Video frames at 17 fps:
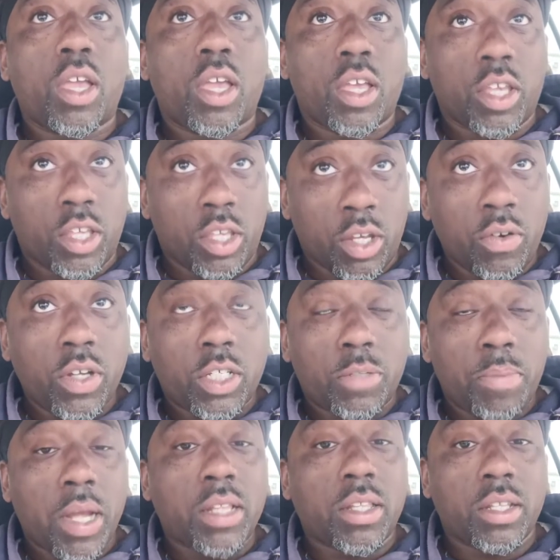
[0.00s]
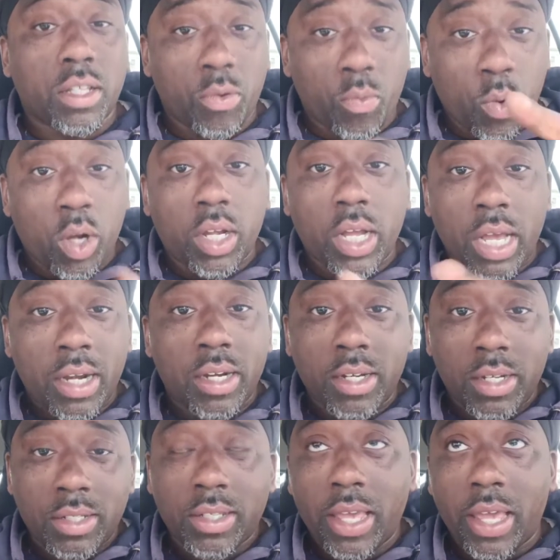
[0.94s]
You're expected to walk out of
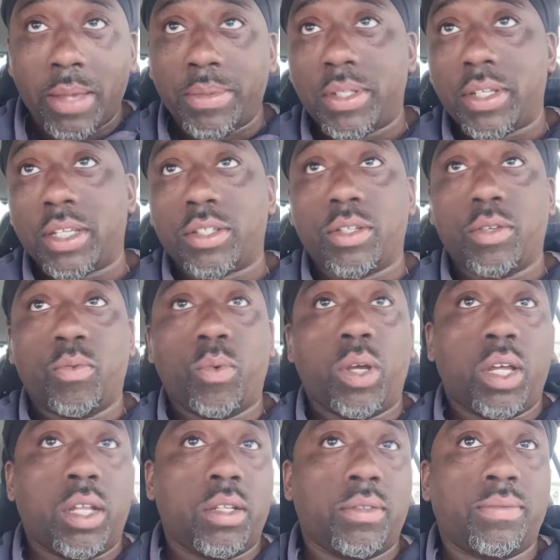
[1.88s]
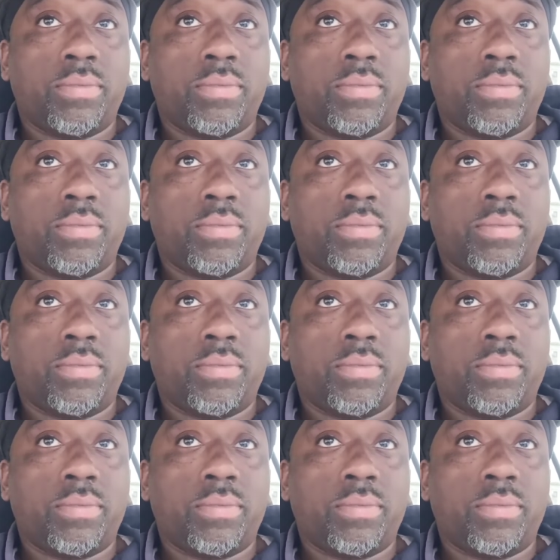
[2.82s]
this game 6-1.